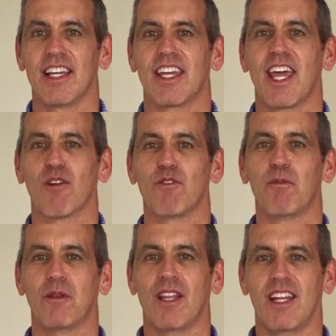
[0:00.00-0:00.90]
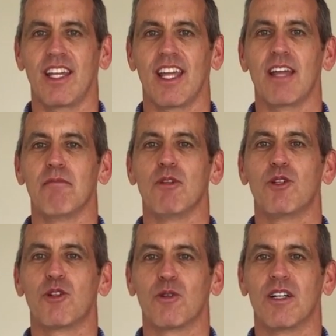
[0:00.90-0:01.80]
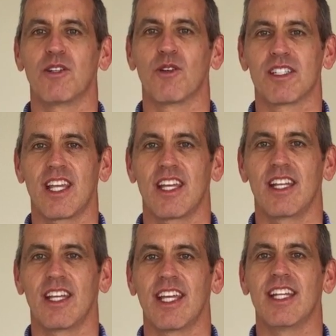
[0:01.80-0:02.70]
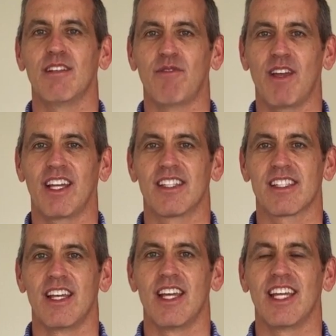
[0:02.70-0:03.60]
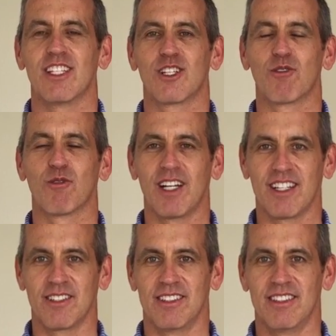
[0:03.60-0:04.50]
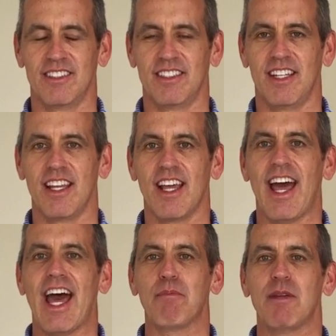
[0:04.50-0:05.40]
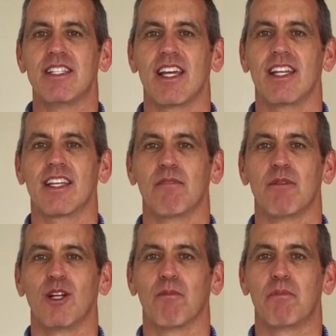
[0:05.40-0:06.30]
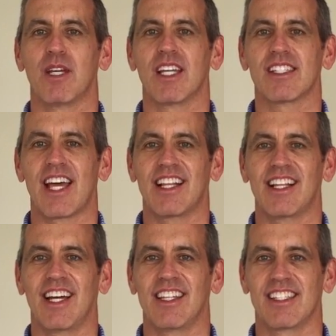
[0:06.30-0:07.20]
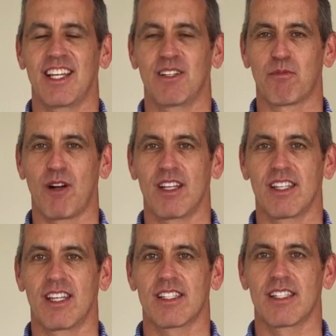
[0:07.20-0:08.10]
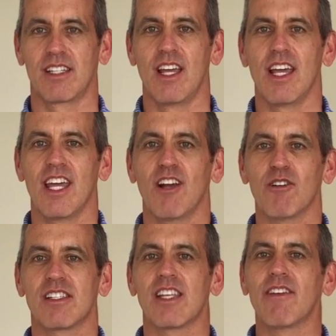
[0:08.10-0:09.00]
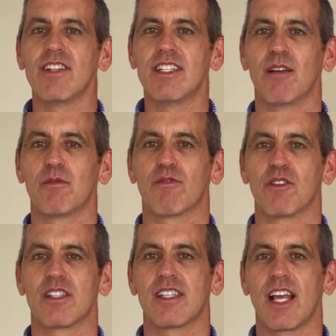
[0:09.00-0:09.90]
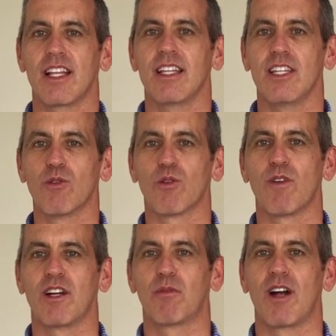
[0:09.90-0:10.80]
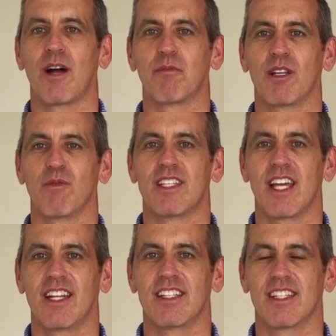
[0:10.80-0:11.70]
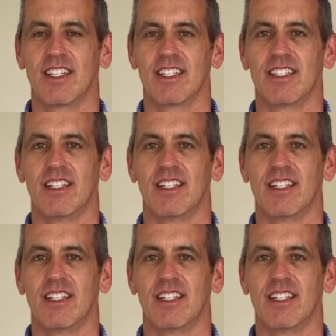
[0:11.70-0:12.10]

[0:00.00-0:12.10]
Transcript: Careful planning and mutual understanding in advance is critical. A happy tenant can be your biggest ally in the sales process. Here are 7 tips for selling your rental property with tenants in it.